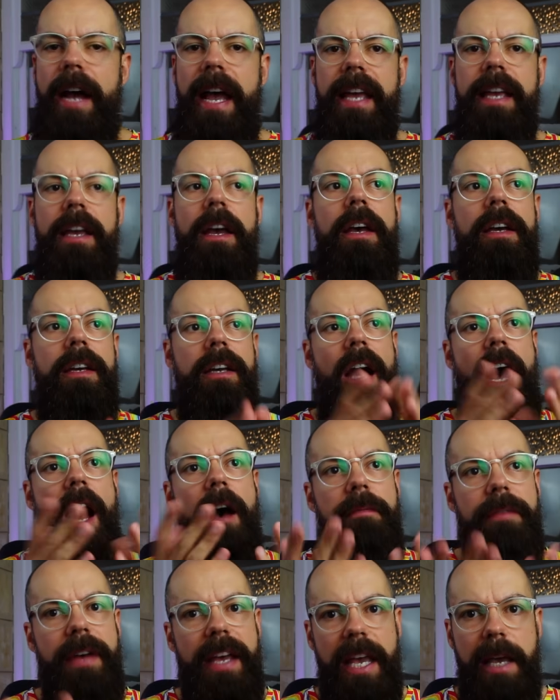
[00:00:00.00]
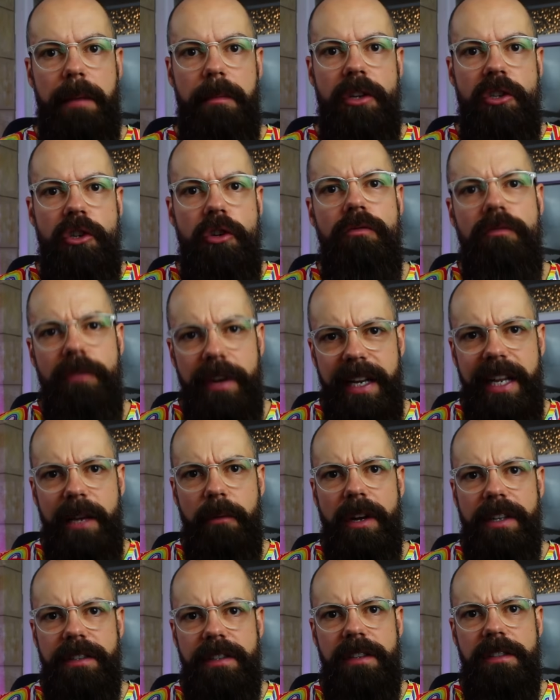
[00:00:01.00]
a cover image, you really
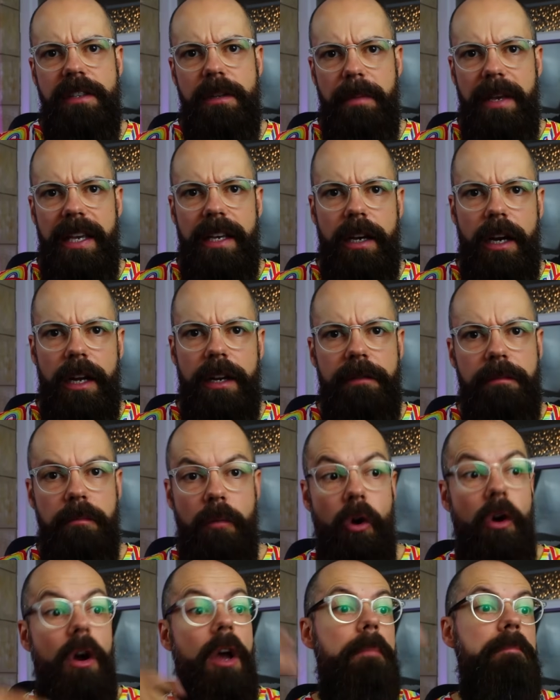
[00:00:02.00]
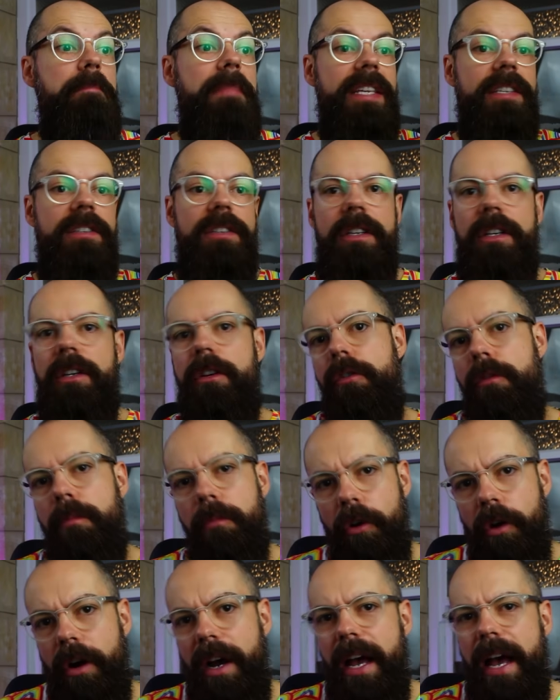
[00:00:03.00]
want it to be kind of more mystical,
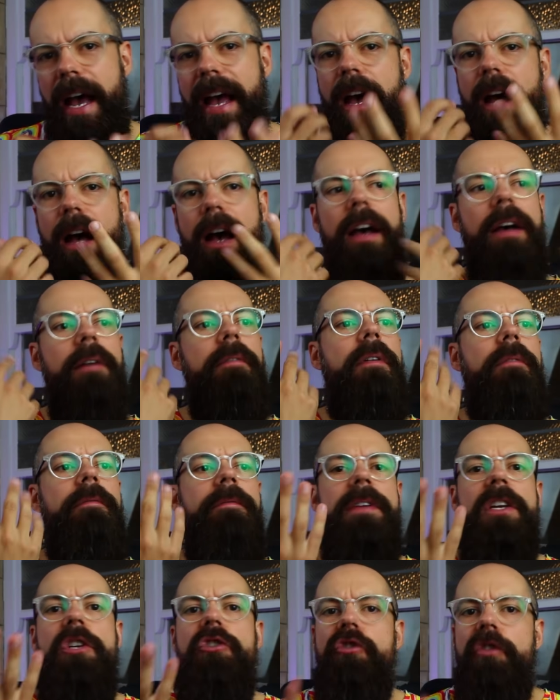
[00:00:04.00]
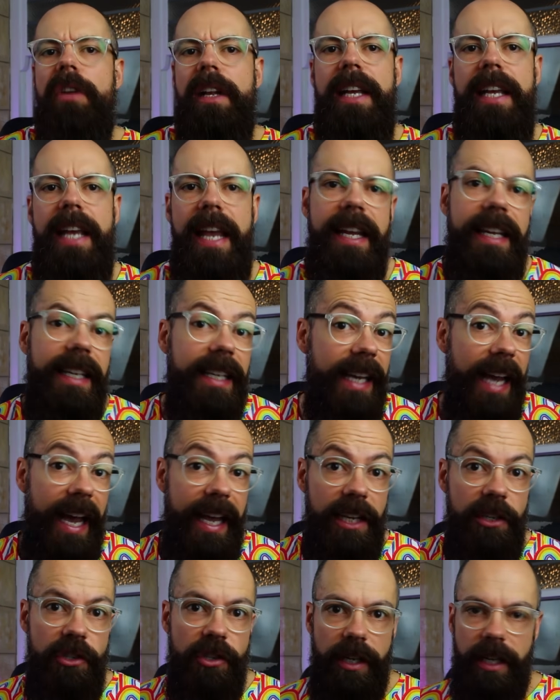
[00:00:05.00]
more uh, visually
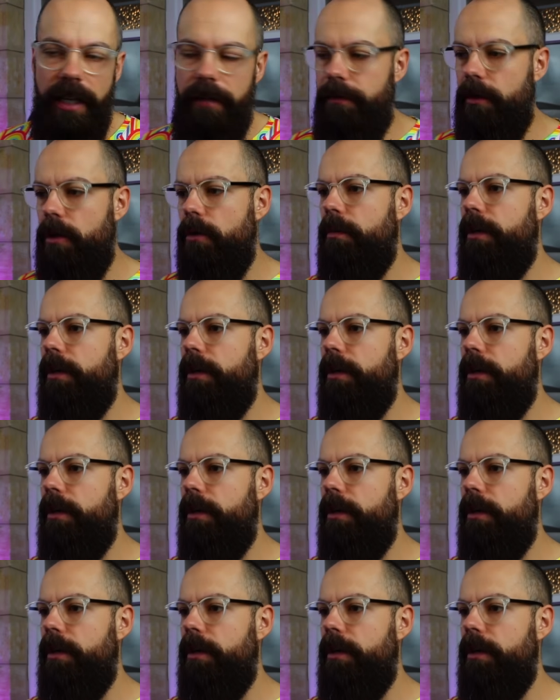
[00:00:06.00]
engaging, if you